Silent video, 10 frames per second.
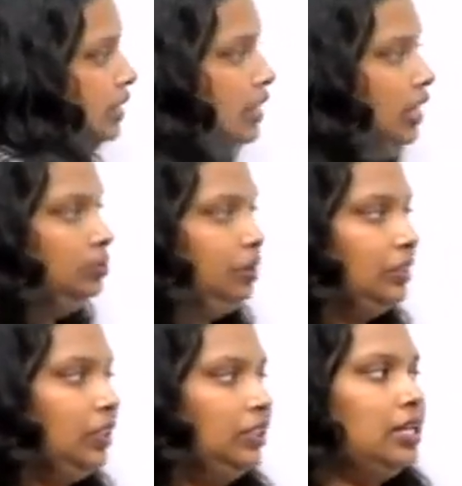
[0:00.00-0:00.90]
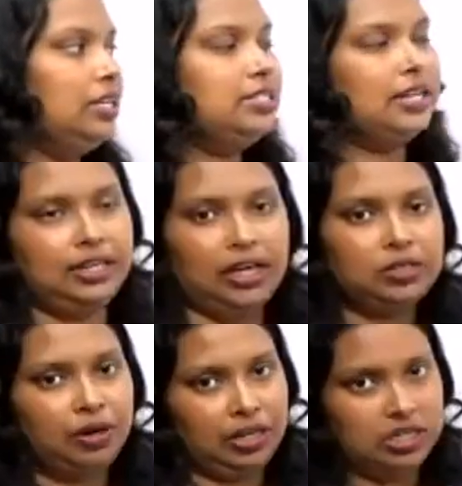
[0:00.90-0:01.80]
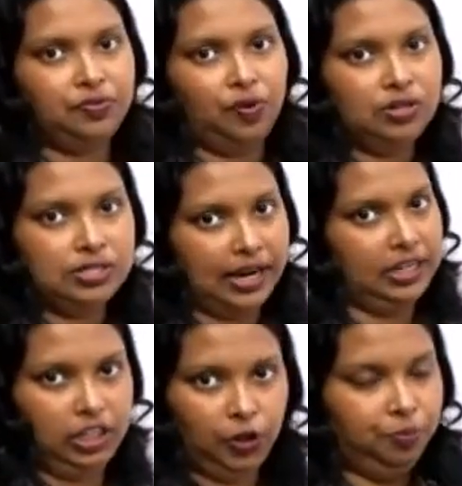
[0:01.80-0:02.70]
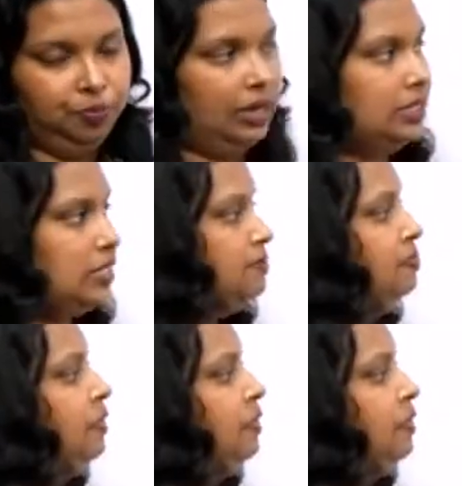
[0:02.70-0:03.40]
3x means the 3 sine x minus 4 sine cube x,